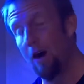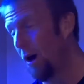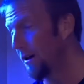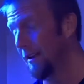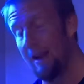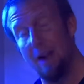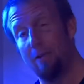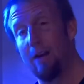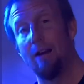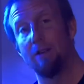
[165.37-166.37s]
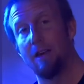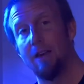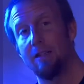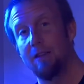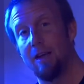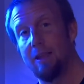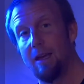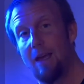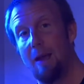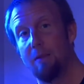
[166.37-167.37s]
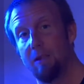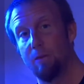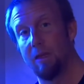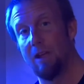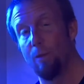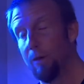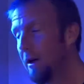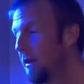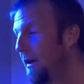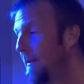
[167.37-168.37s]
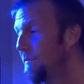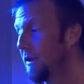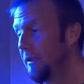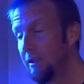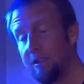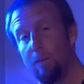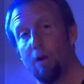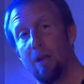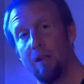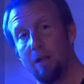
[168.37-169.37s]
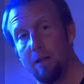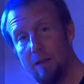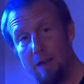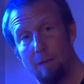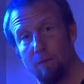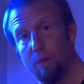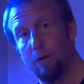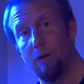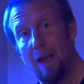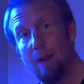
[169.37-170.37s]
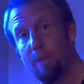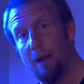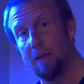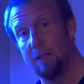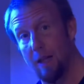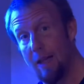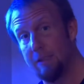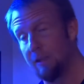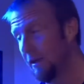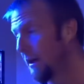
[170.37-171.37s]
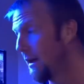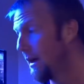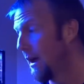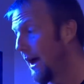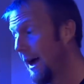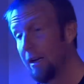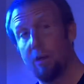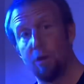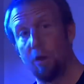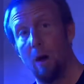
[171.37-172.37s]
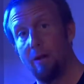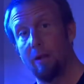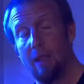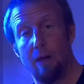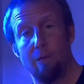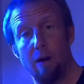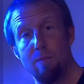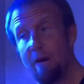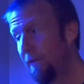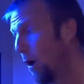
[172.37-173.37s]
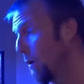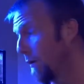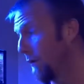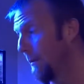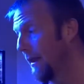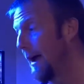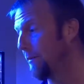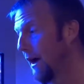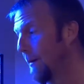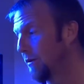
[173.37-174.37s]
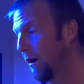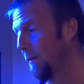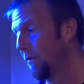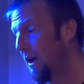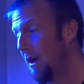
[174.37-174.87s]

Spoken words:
hardly ever have to get inside that cabinet to begin with. And since I'm running the Neptune Apex Classic, I can control everything from my phone or from a laptop. So